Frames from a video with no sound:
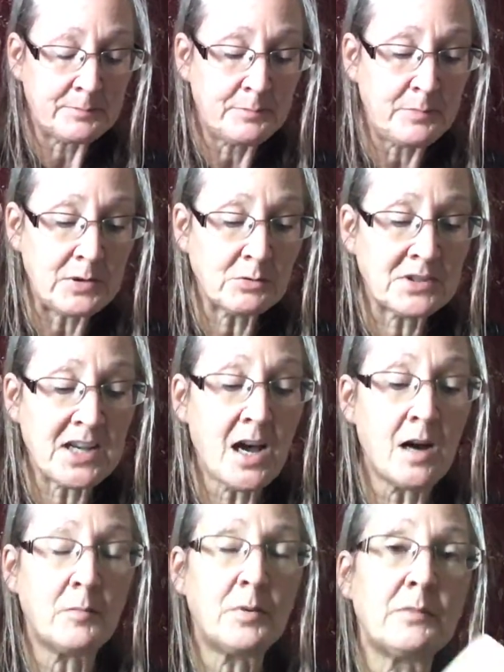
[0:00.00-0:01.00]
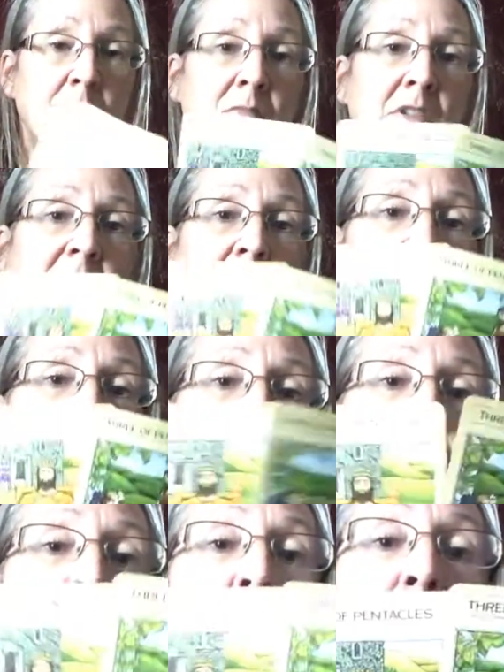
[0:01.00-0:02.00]
built up. He's gone
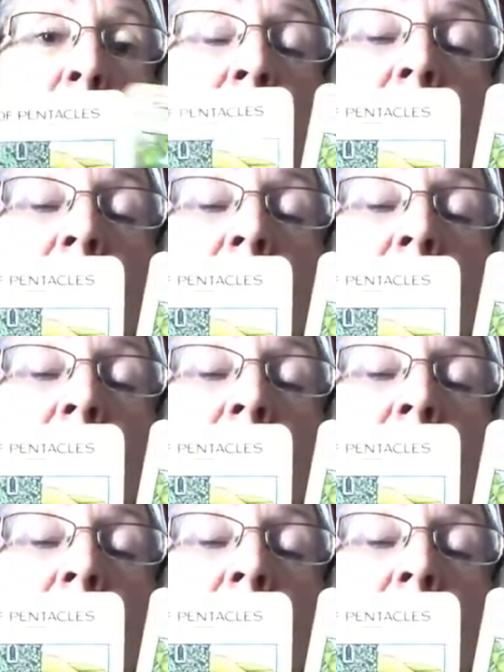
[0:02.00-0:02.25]
from